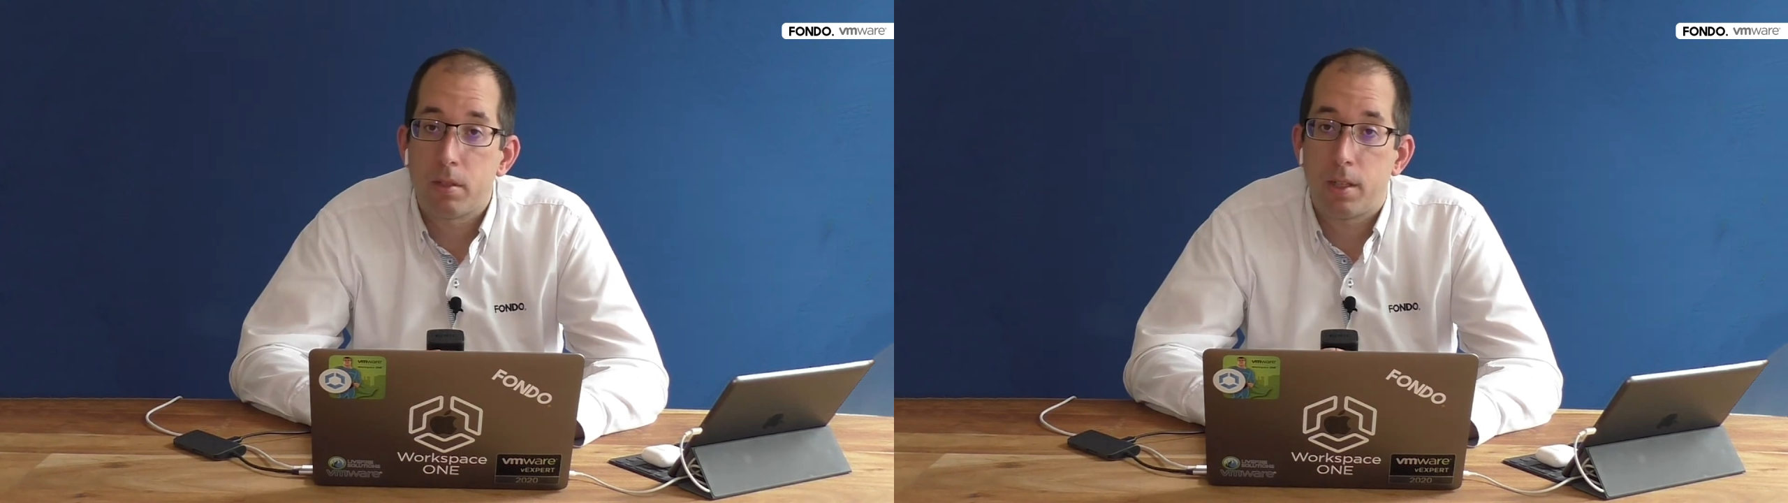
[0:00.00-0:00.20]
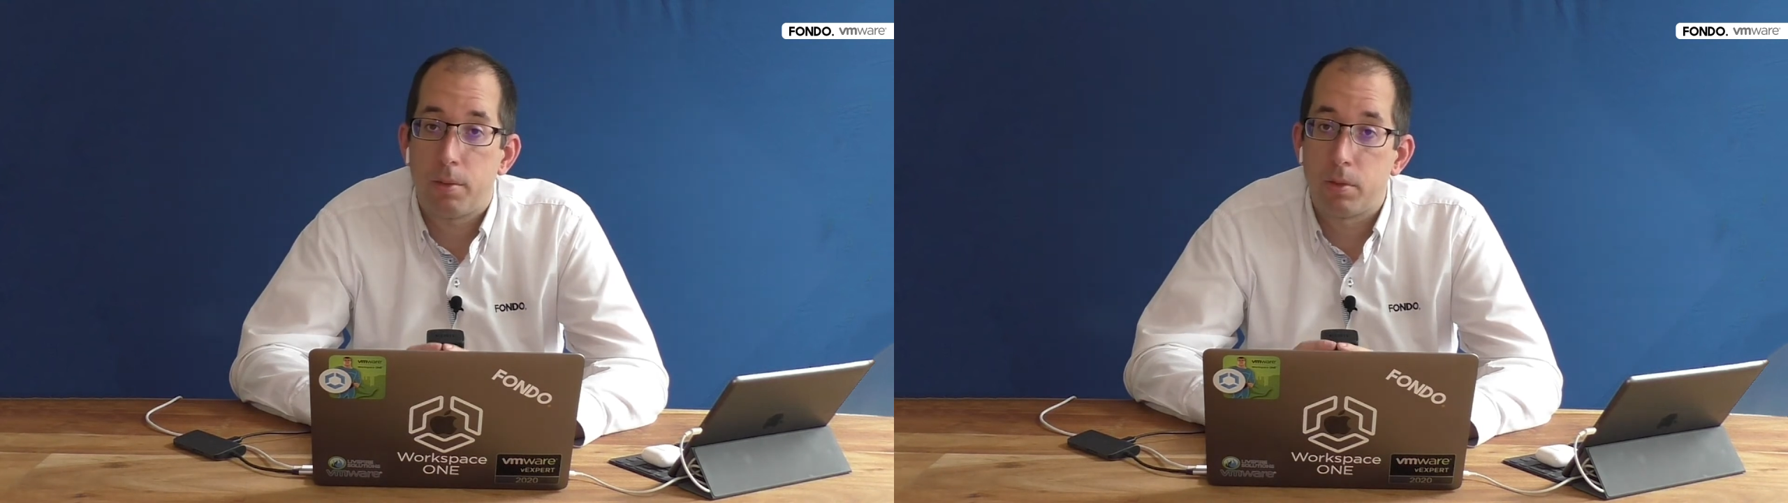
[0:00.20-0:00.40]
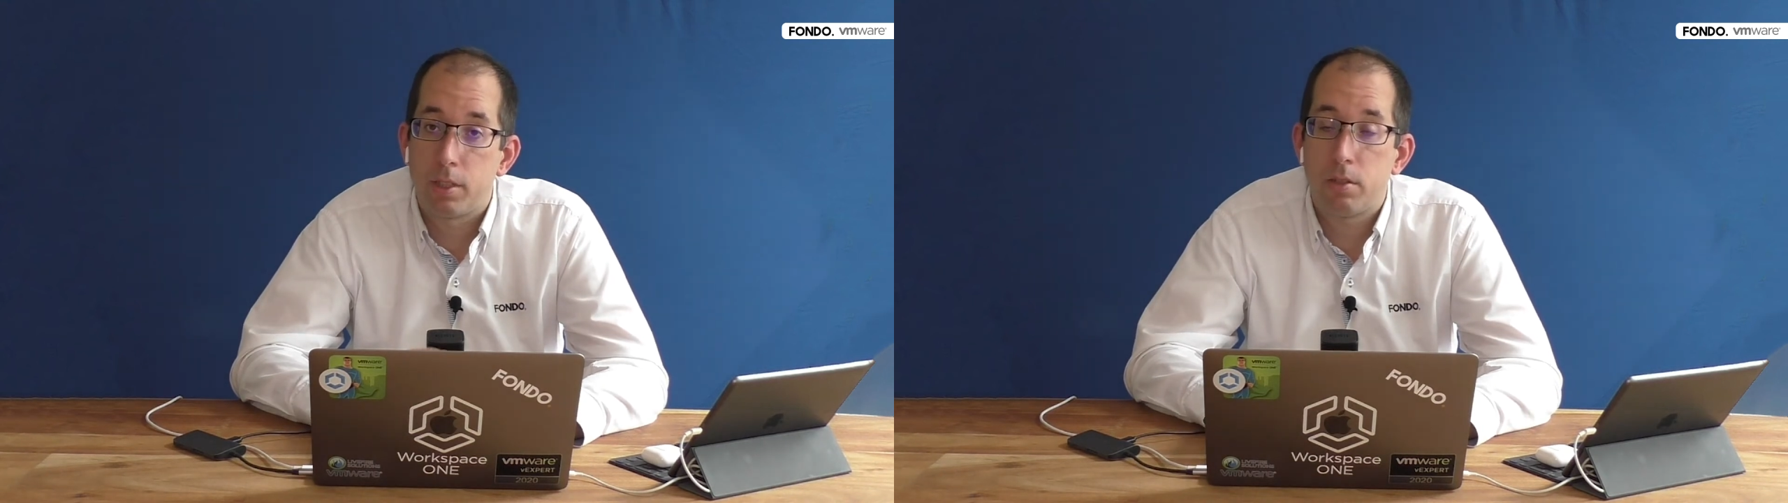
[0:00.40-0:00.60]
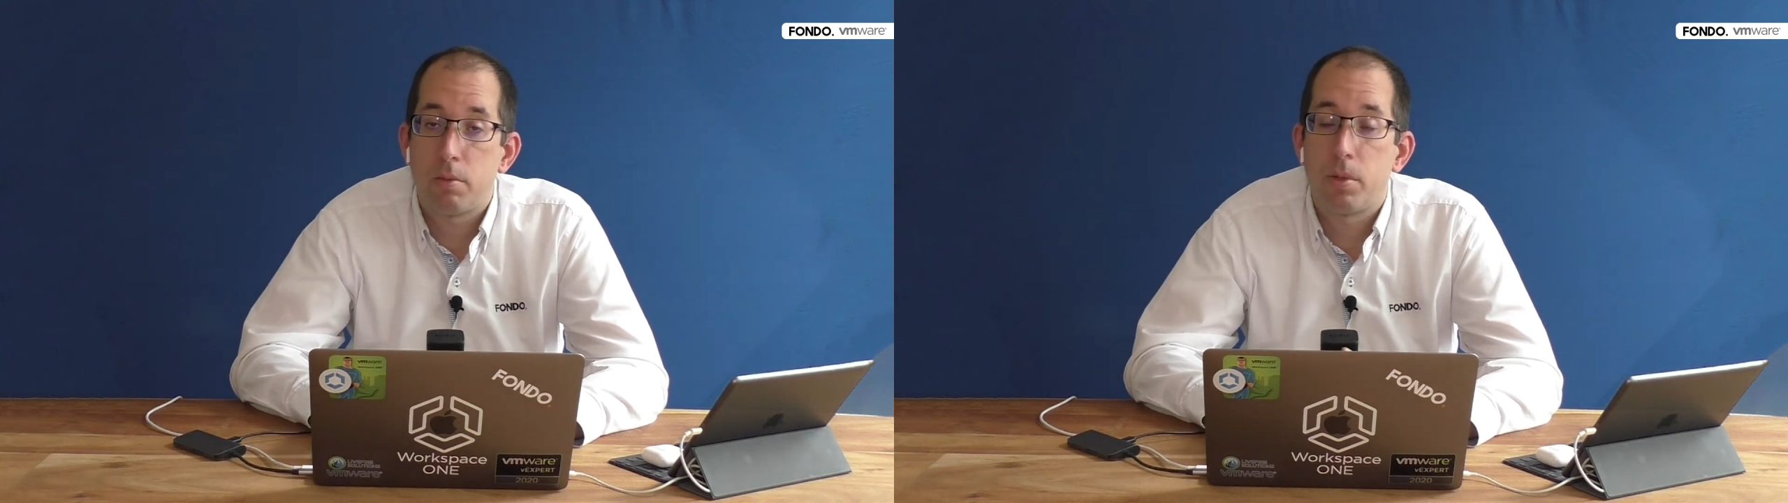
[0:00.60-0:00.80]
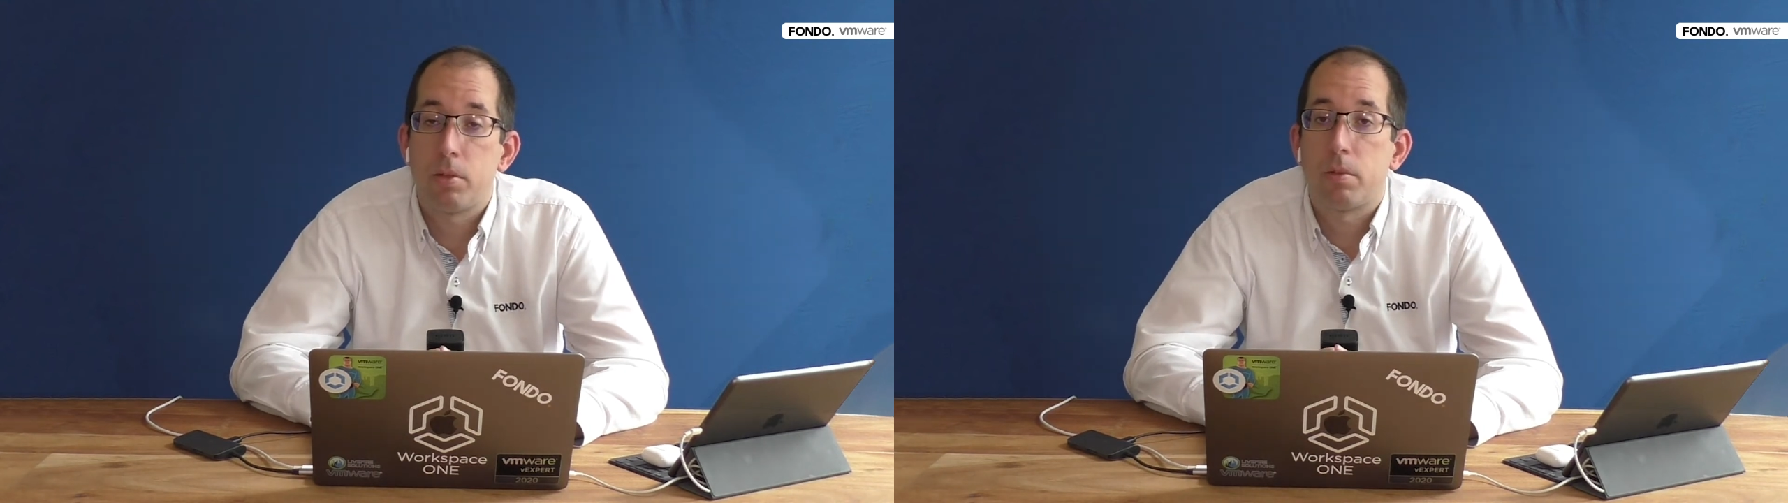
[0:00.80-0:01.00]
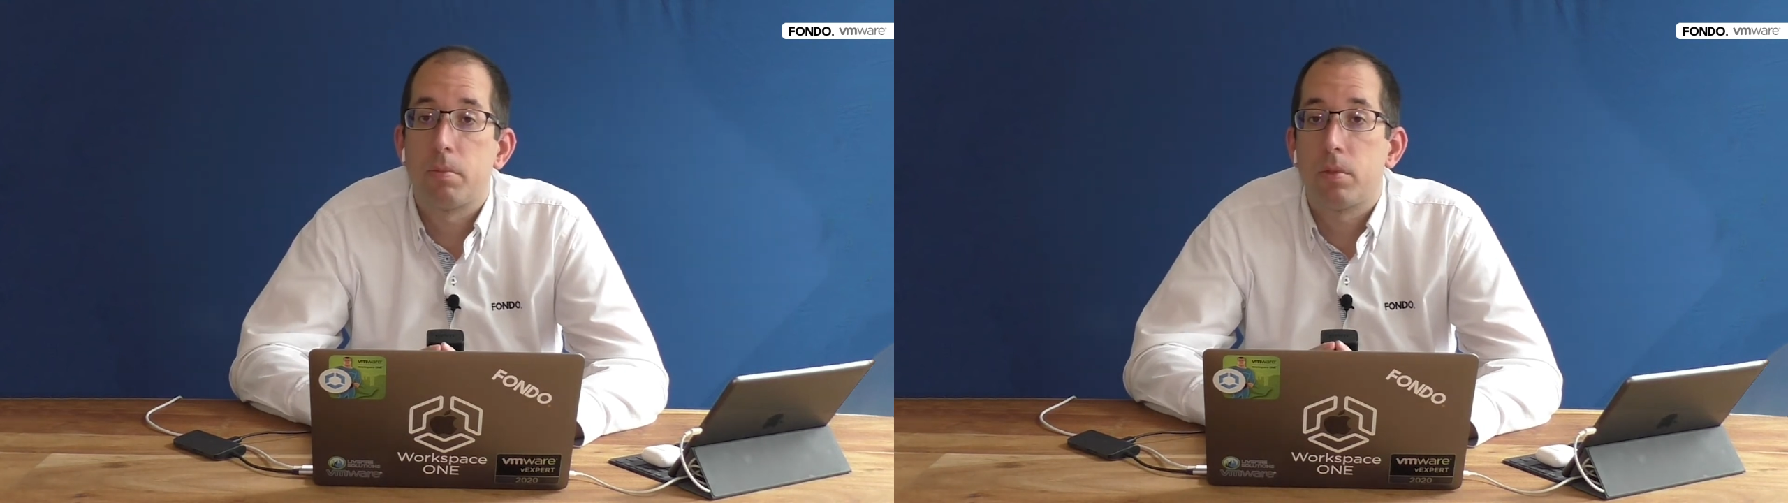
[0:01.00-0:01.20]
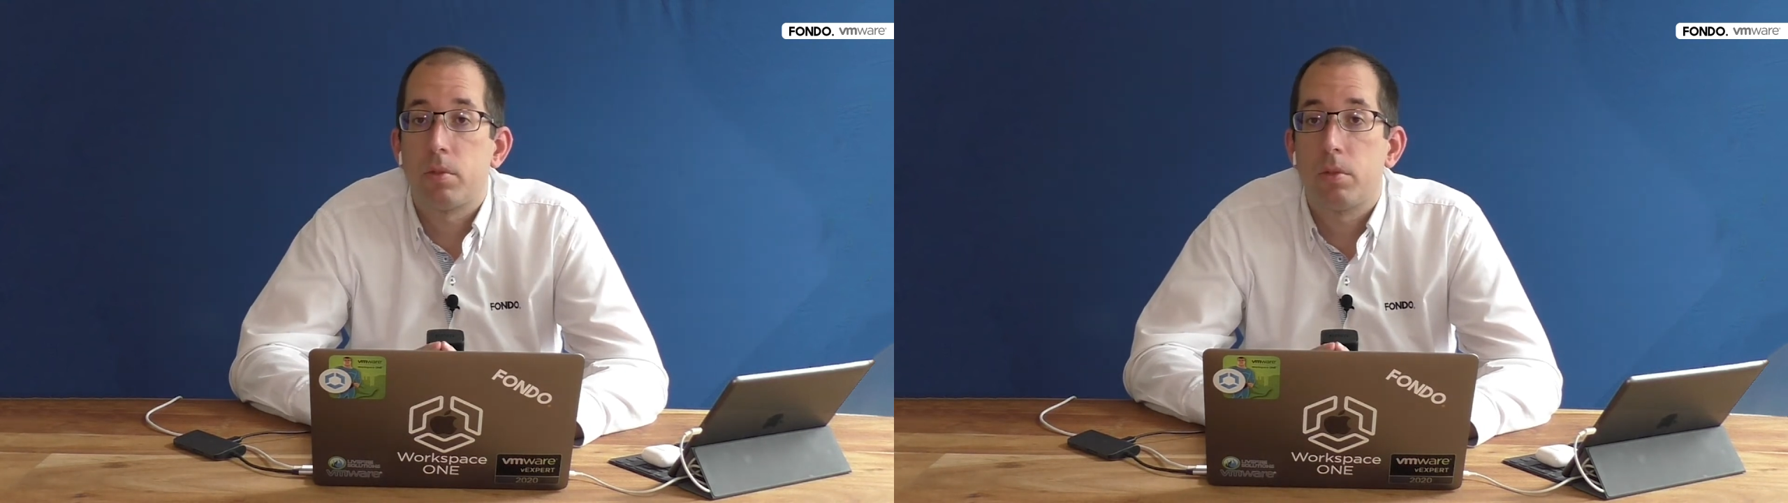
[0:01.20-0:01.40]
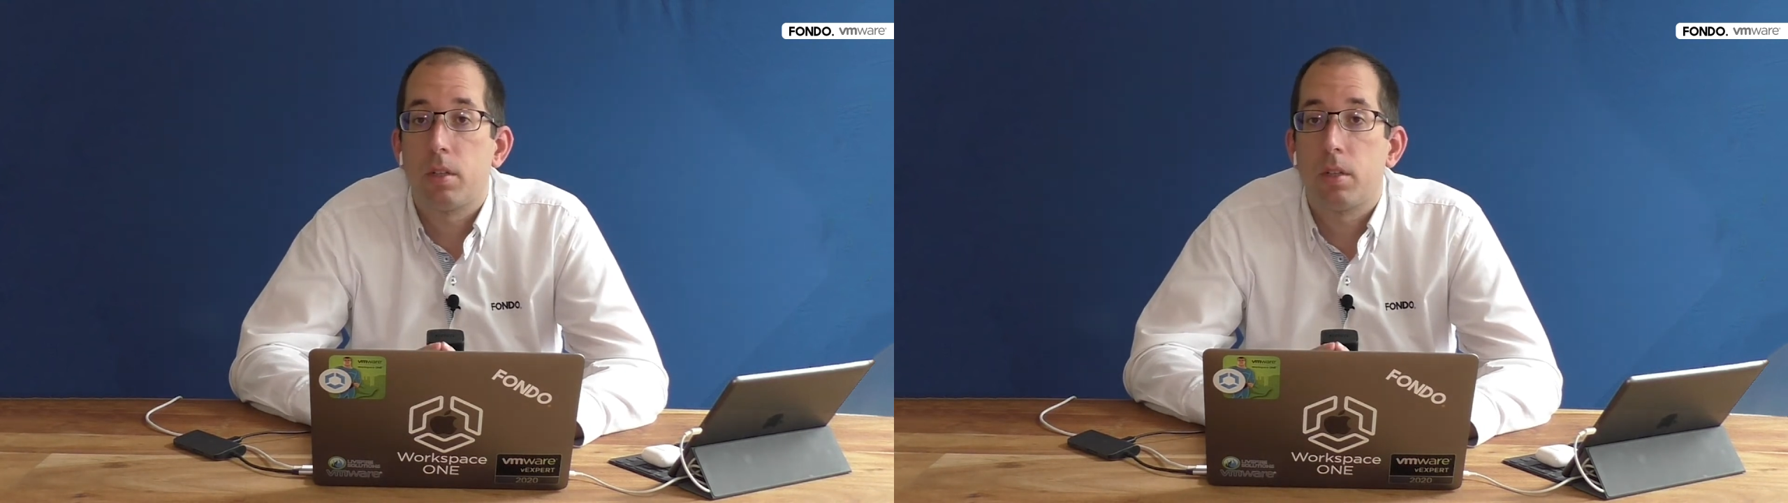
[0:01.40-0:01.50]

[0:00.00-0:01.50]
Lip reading: and will distribute them to